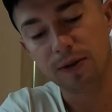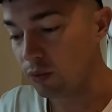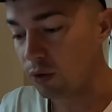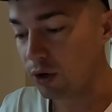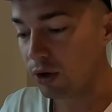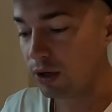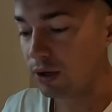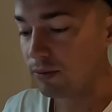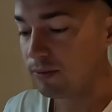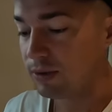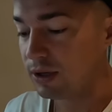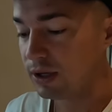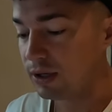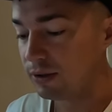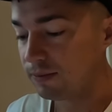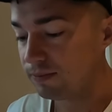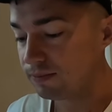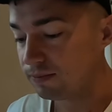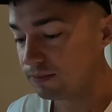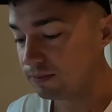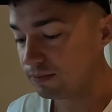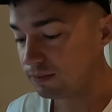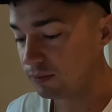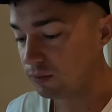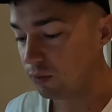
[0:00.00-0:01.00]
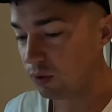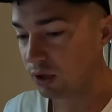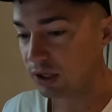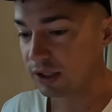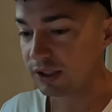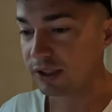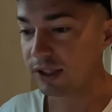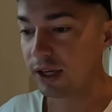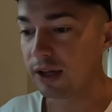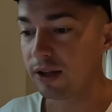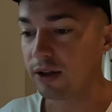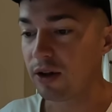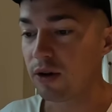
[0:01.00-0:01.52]
We're gonna
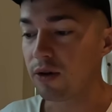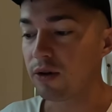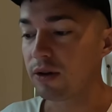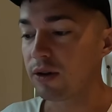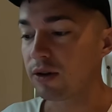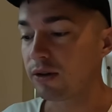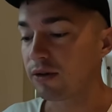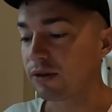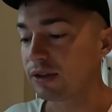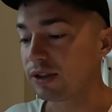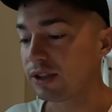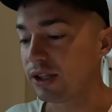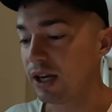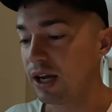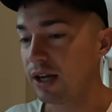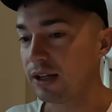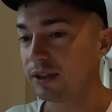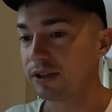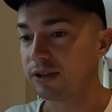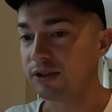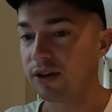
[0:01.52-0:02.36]
say no to the croissant.